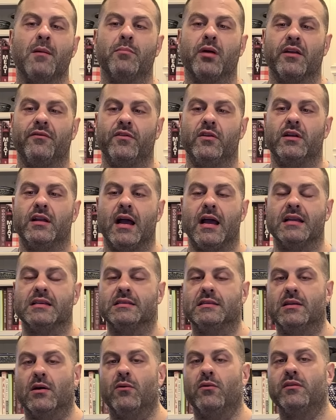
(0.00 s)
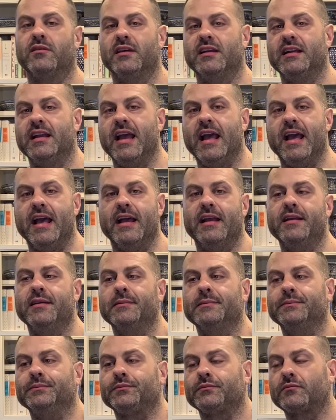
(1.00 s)
but if you guys don't think
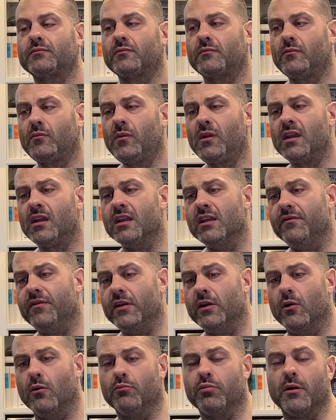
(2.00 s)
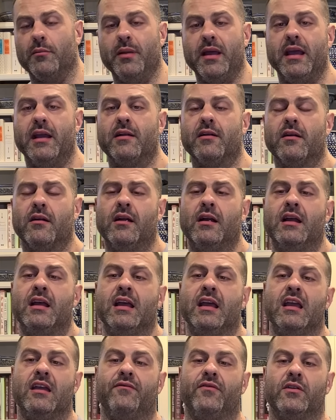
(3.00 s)
ahead, if you don't prepare,
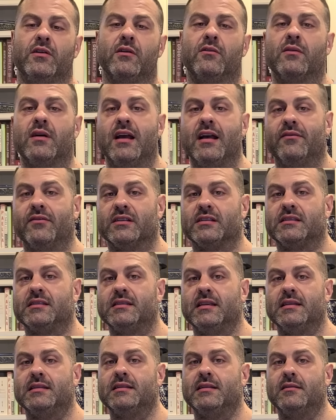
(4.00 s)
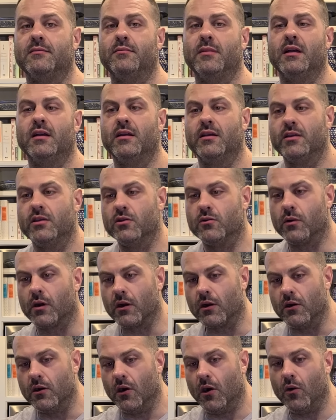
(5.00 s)
if you don't have a system, you
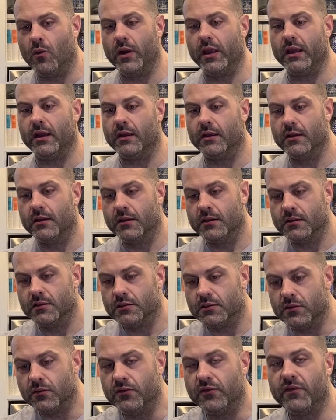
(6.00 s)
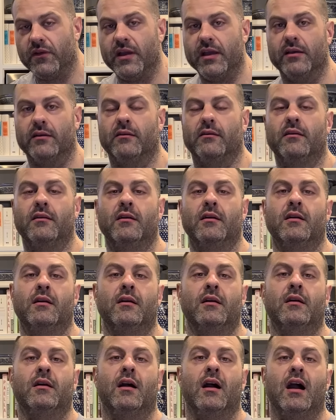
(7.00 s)
are going to fail.
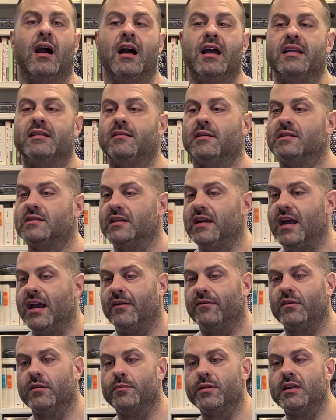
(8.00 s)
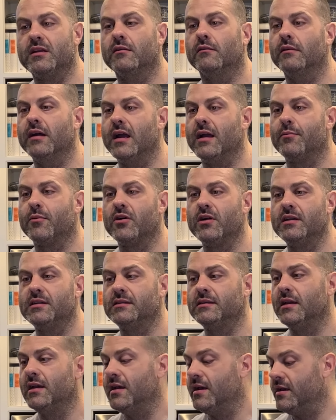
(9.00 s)
Uh, it doesn't have to be
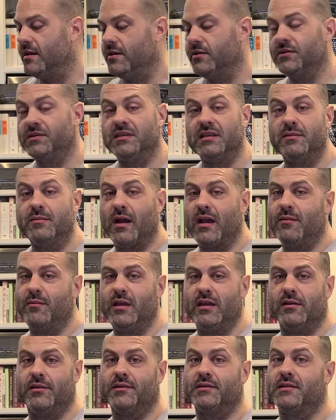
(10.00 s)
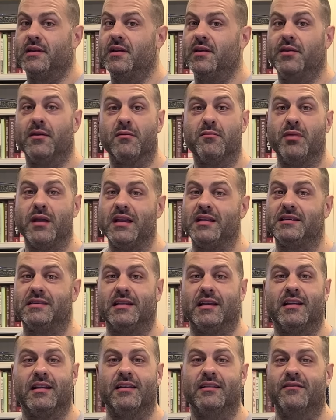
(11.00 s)
glamorous. You see my meals, they're
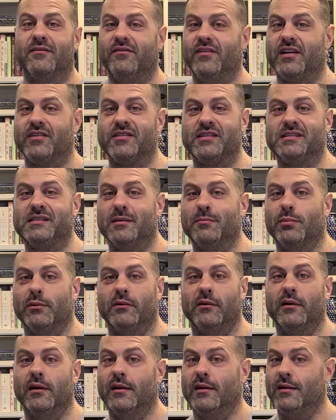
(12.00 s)
basic, very simple.